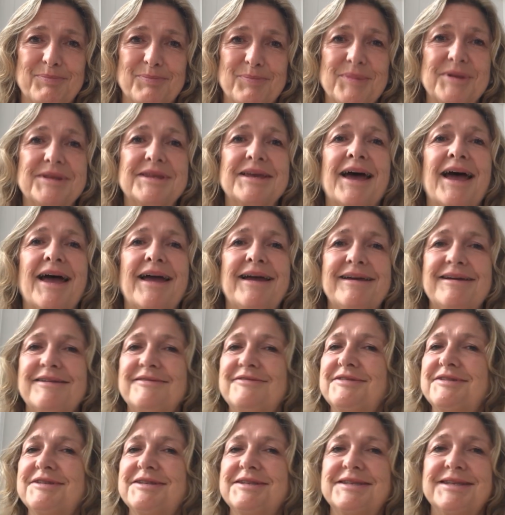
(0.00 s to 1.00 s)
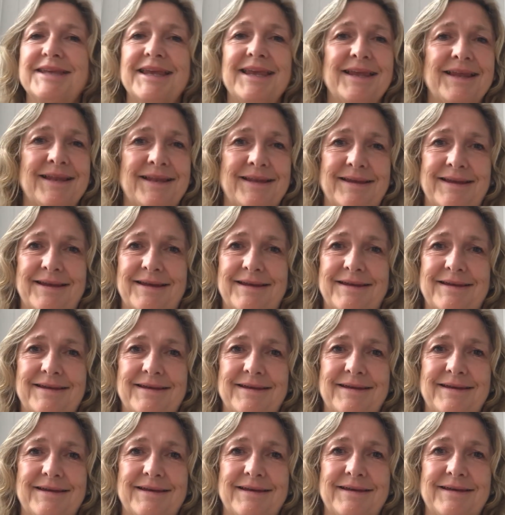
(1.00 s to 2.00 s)
But I have seen
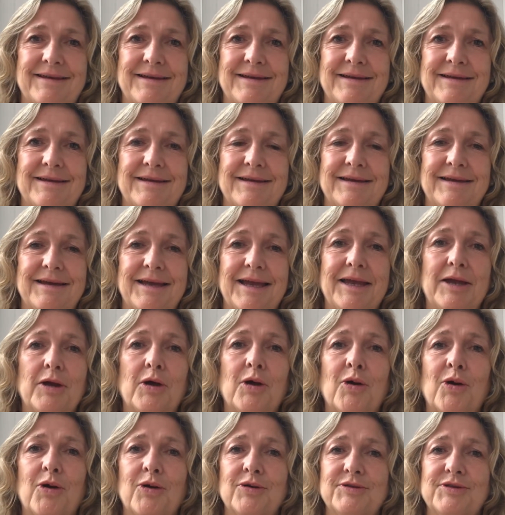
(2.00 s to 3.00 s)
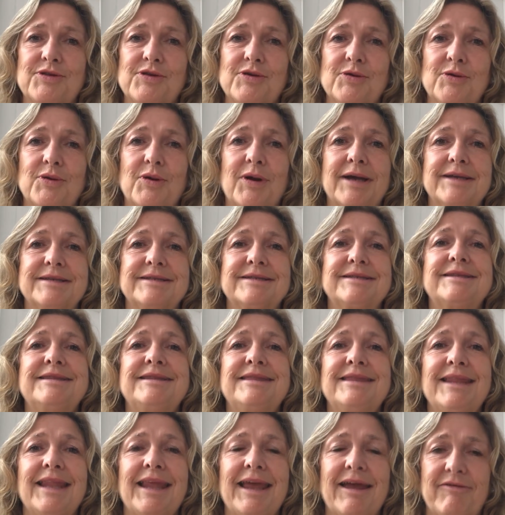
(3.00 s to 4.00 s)
a God who has
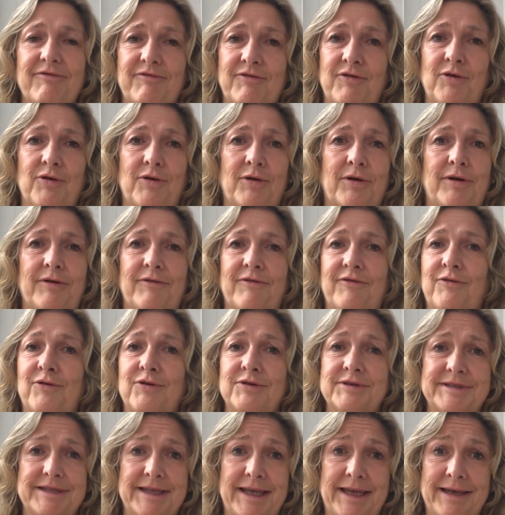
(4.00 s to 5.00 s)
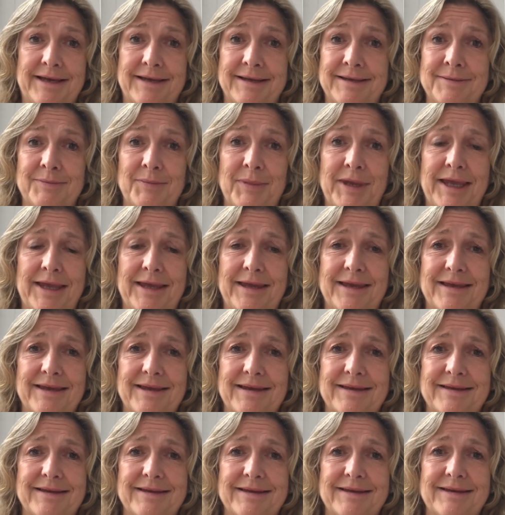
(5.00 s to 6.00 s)
never forsaken me.
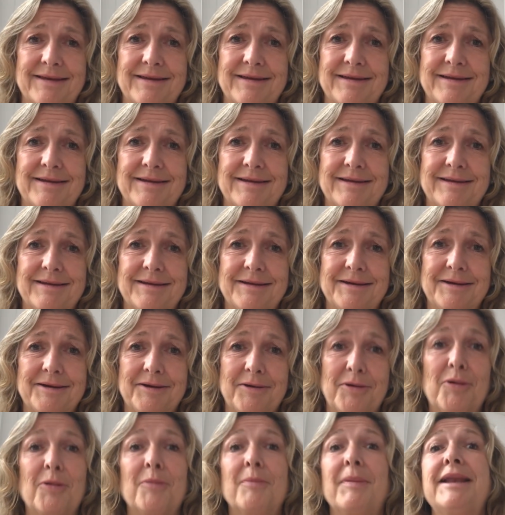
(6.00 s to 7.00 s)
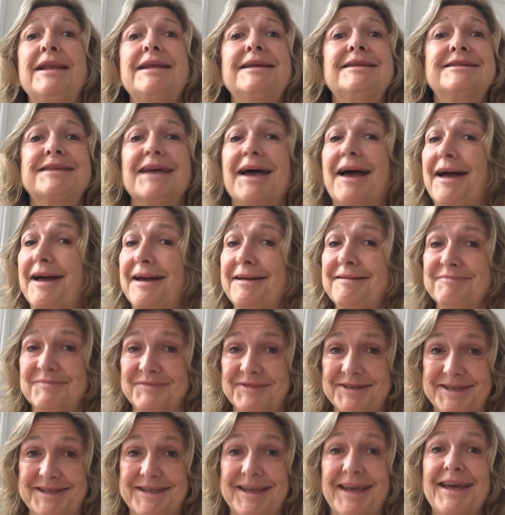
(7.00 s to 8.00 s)
How many
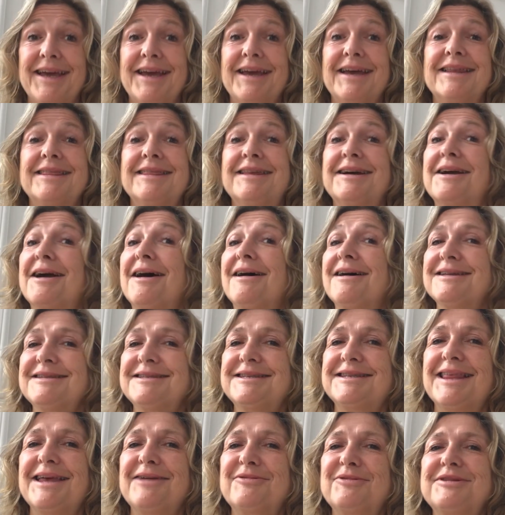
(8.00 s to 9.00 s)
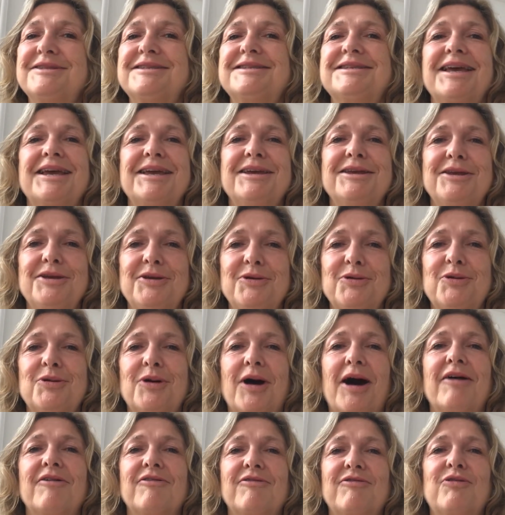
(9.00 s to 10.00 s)
times the gods they would say,
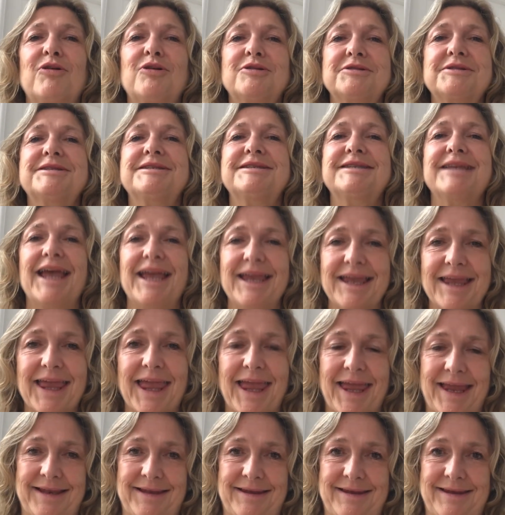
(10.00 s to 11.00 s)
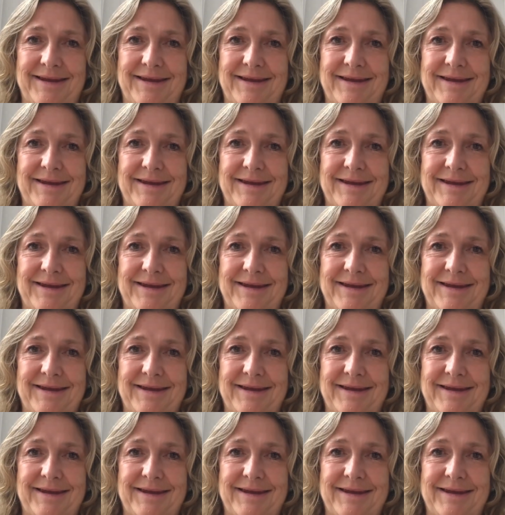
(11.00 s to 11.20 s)
You are forsaken,